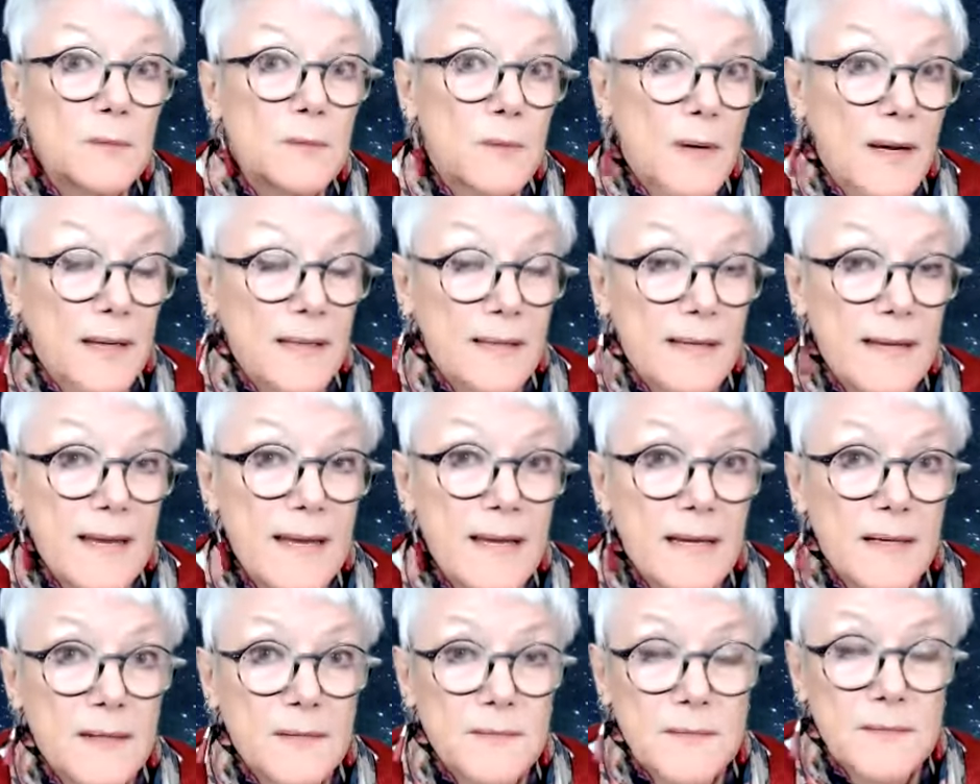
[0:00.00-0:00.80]
right
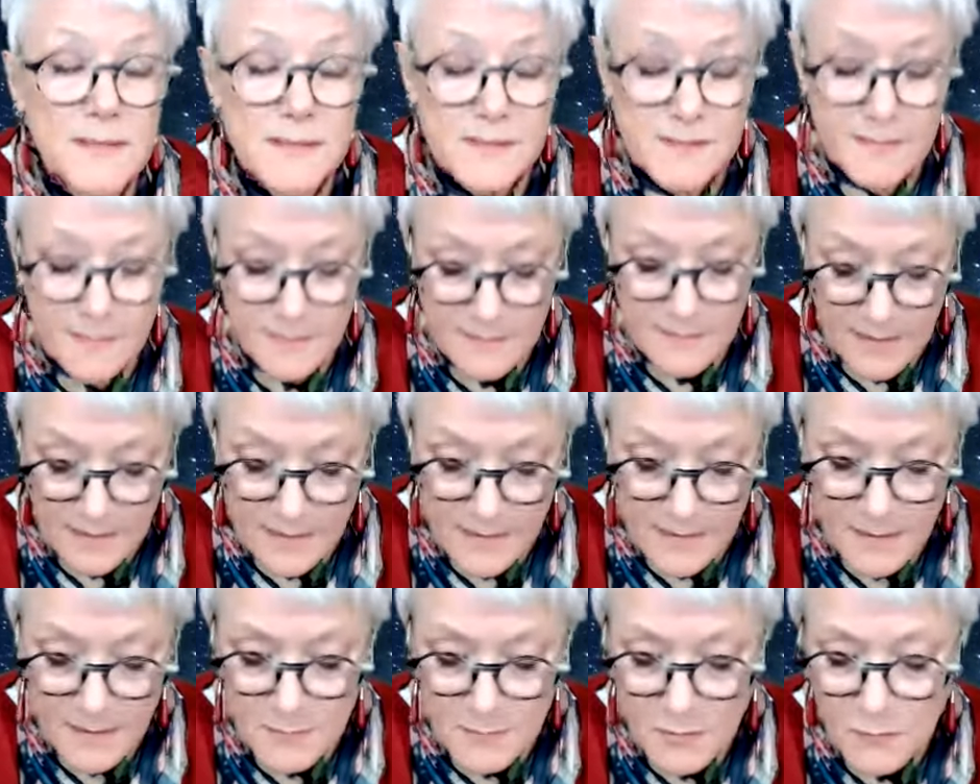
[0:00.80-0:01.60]
now is that they
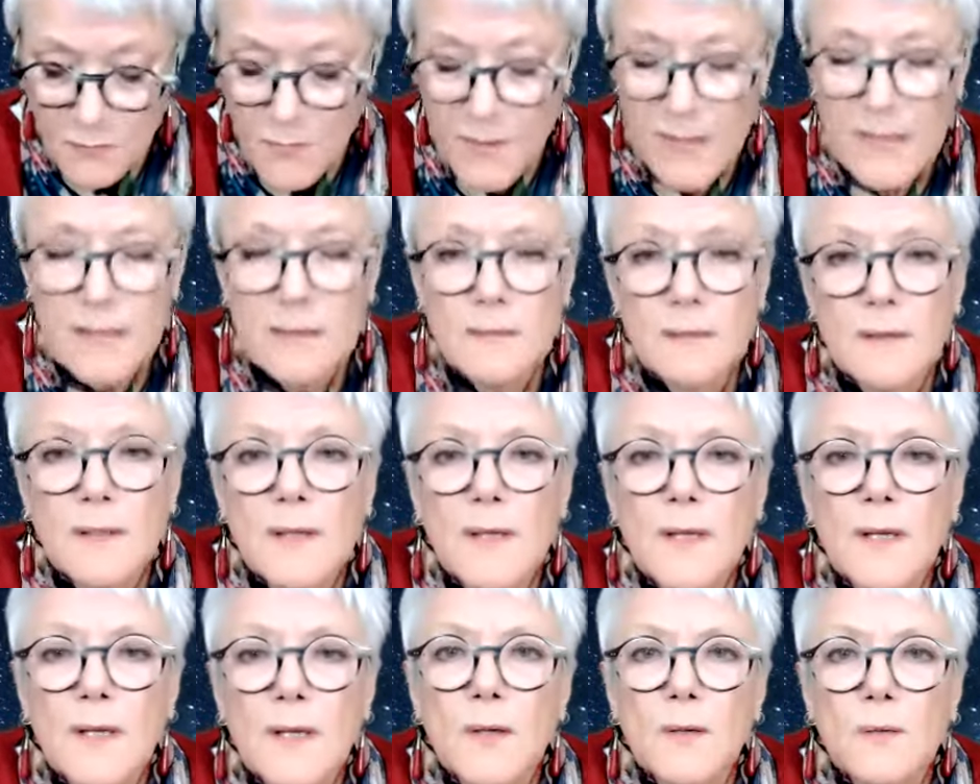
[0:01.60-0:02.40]
come away
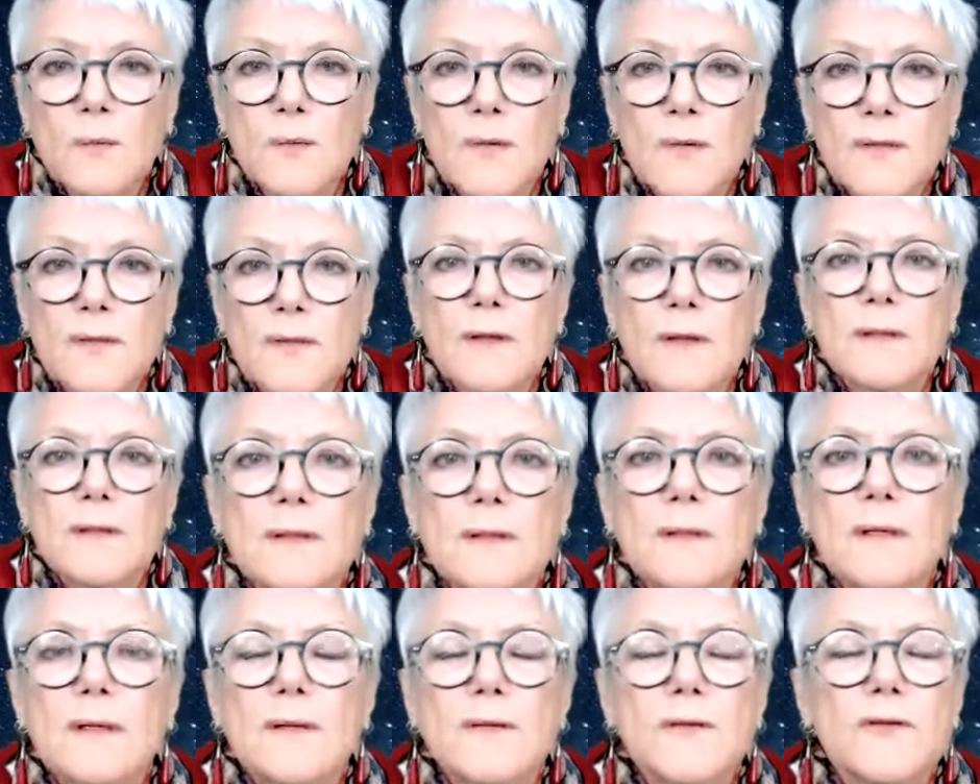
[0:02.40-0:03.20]
with
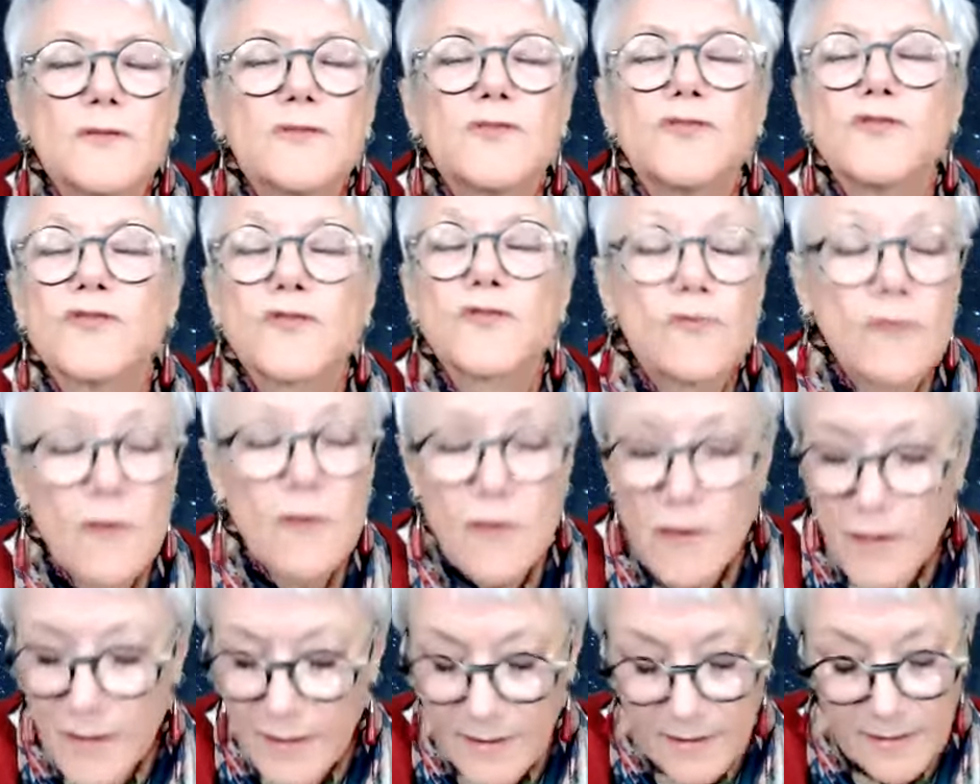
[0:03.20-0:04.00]
the
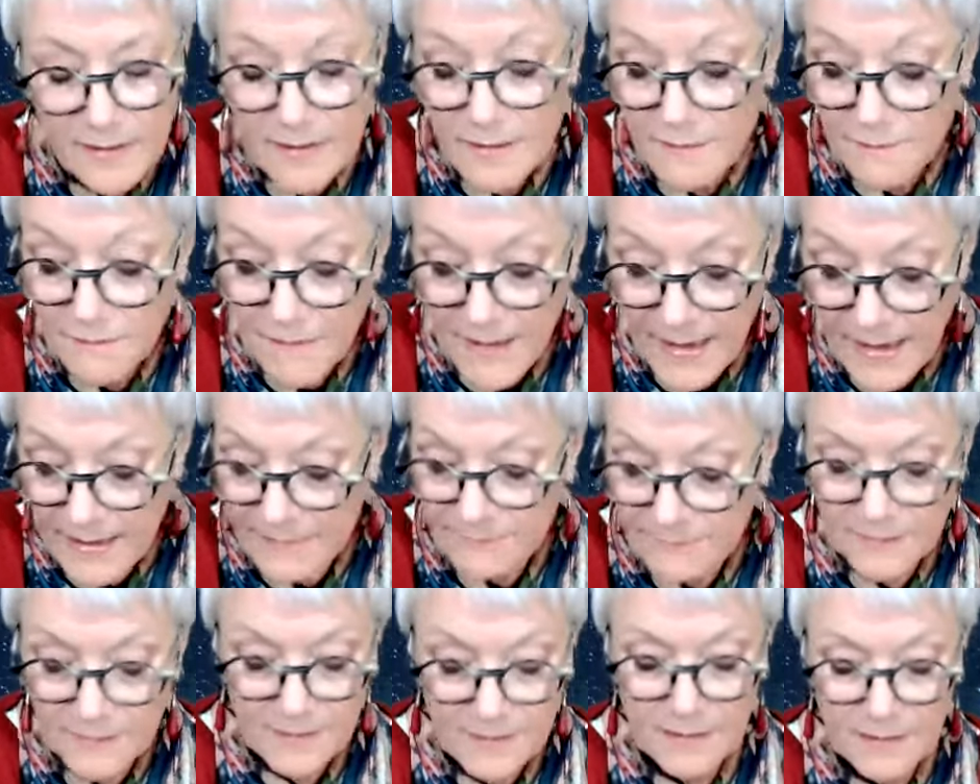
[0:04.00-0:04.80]
joy of
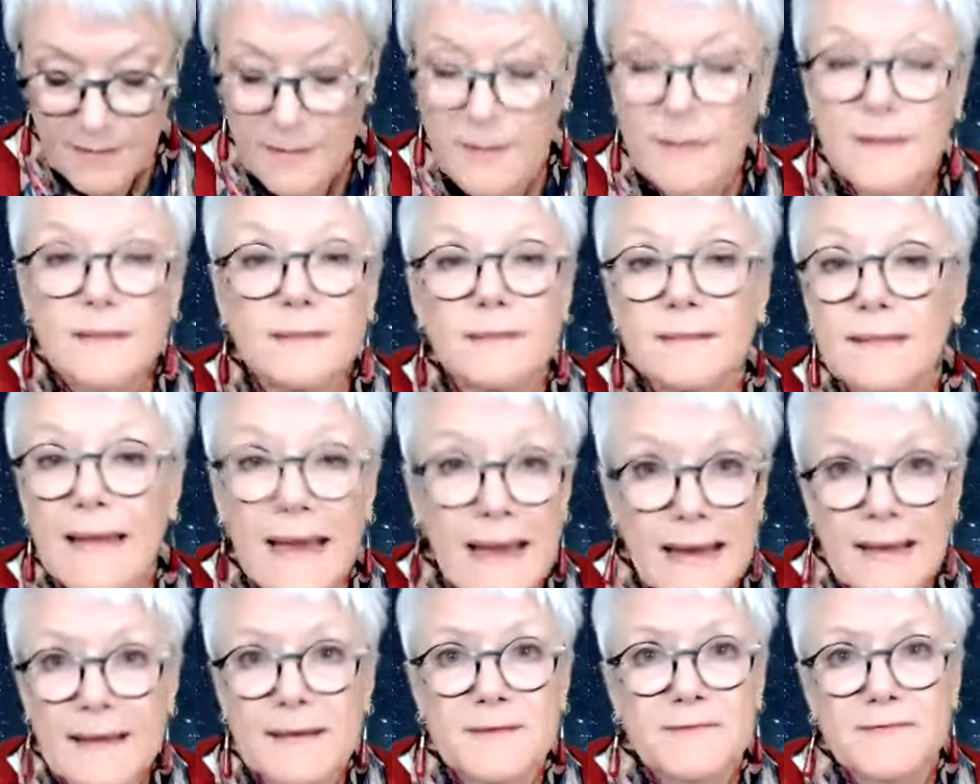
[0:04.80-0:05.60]
having
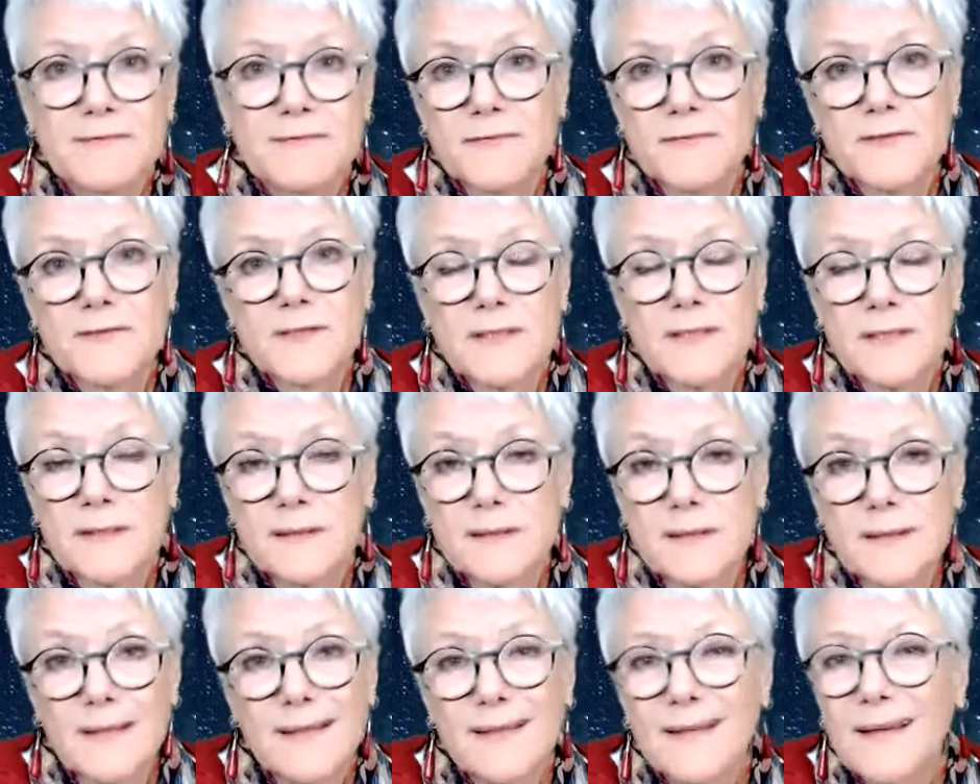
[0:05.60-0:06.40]
laughed
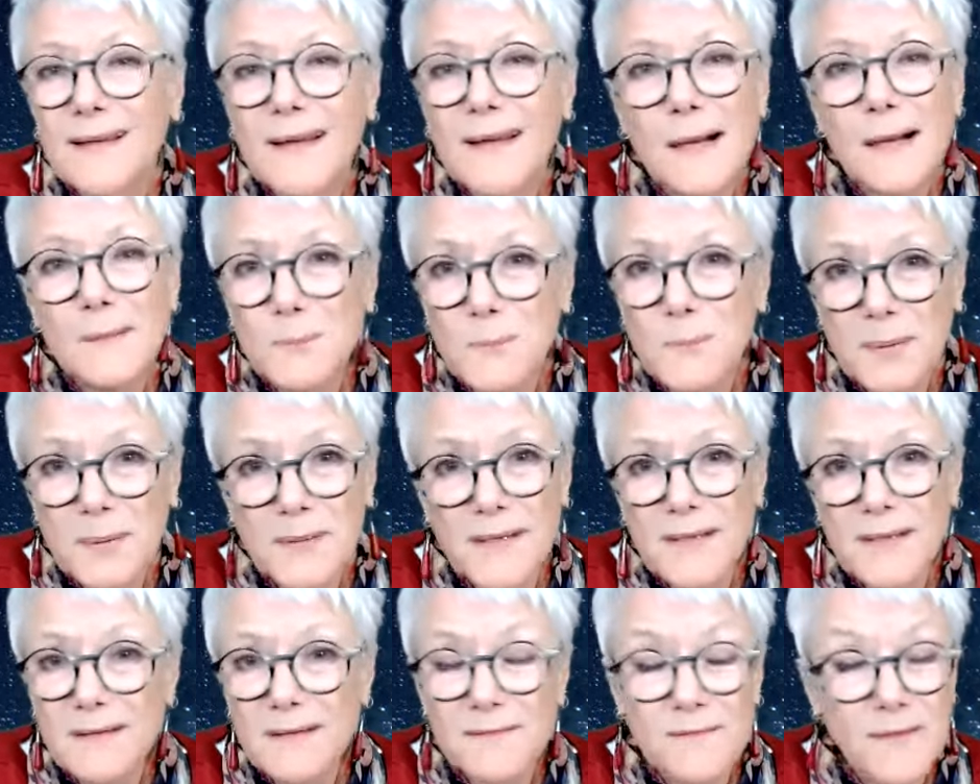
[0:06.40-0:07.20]
in the
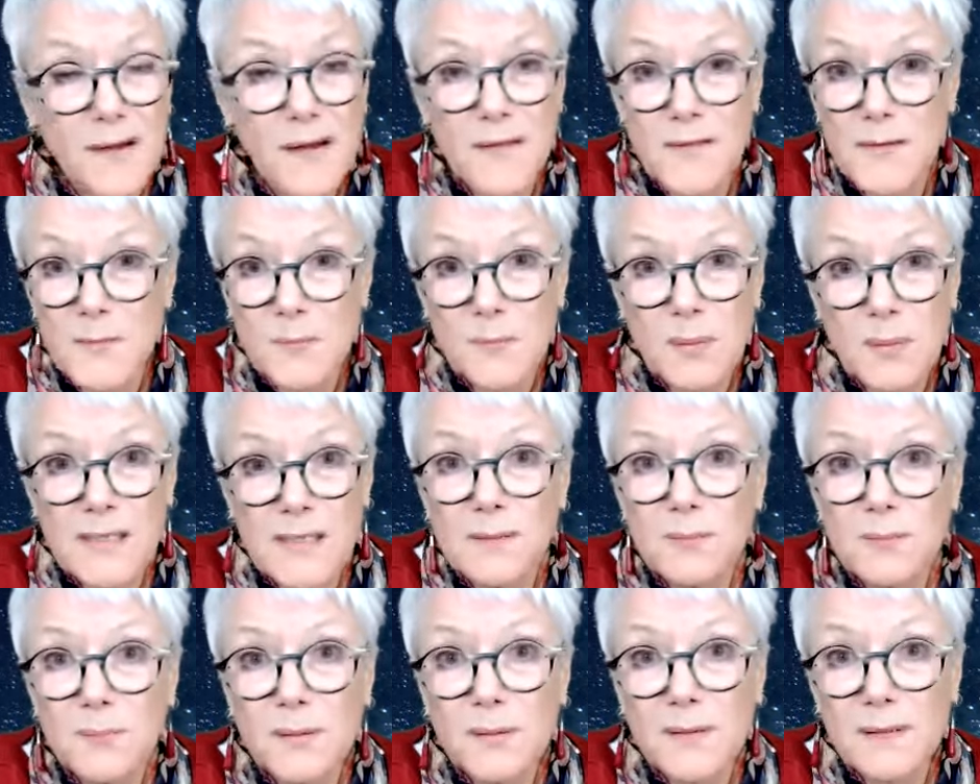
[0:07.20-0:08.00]
company of other
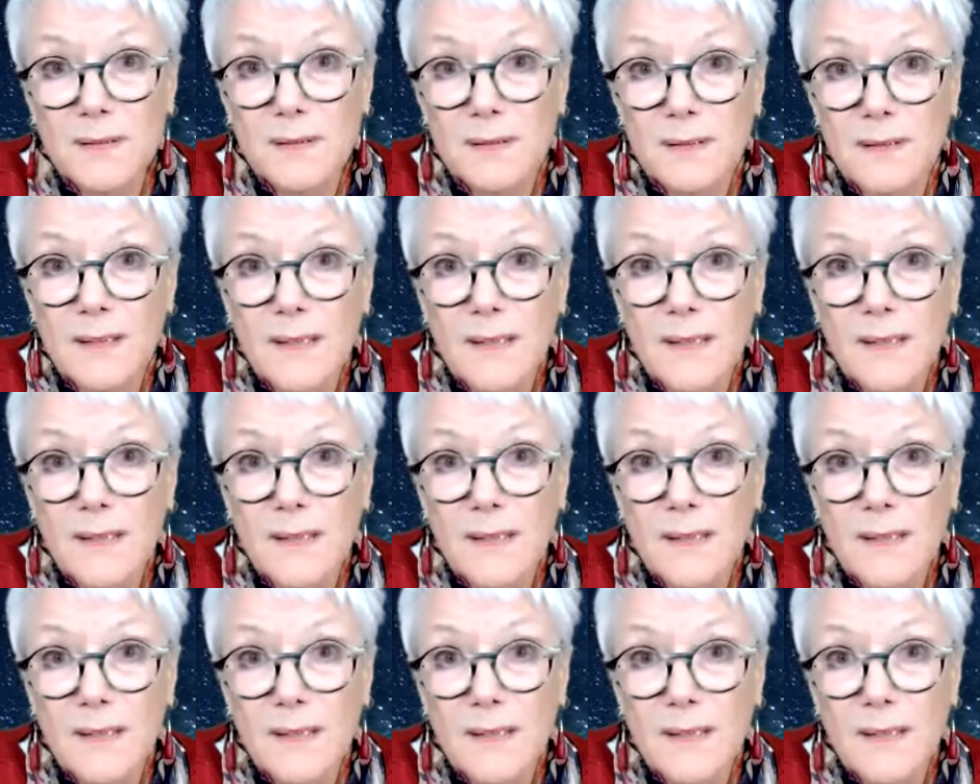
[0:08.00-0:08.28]
people,